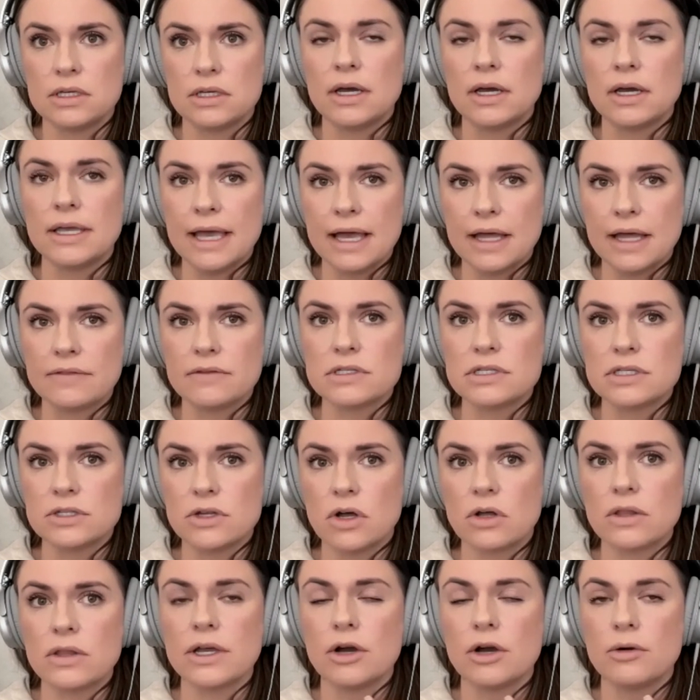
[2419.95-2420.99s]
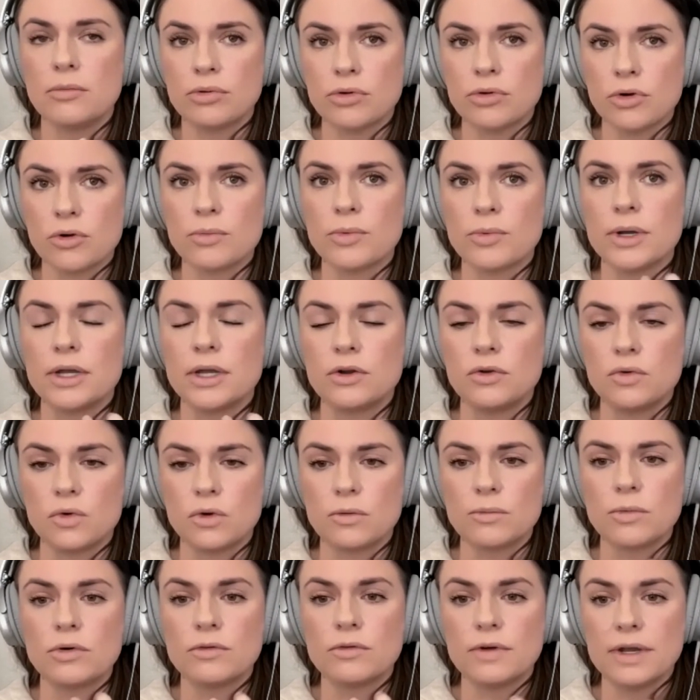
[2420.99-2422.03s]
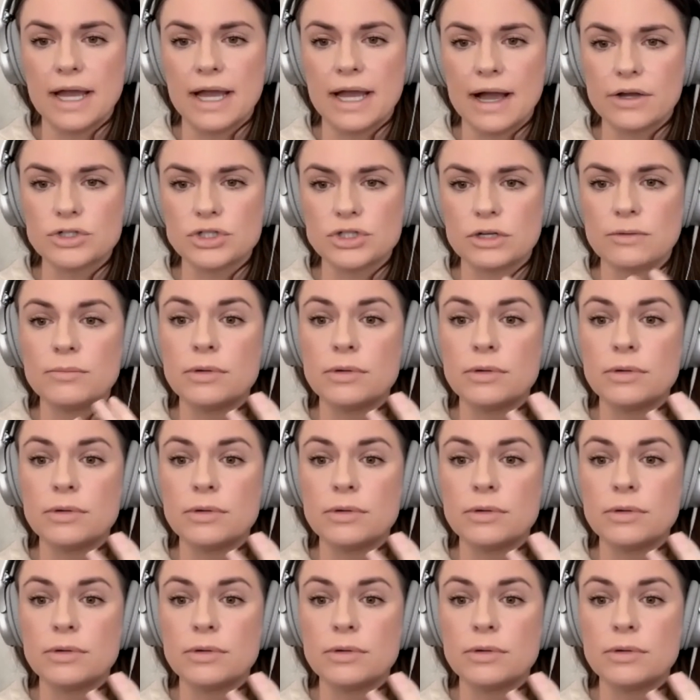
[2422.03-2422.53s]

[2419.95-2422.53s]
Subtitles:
Again, this is all like appropriate normal reaction,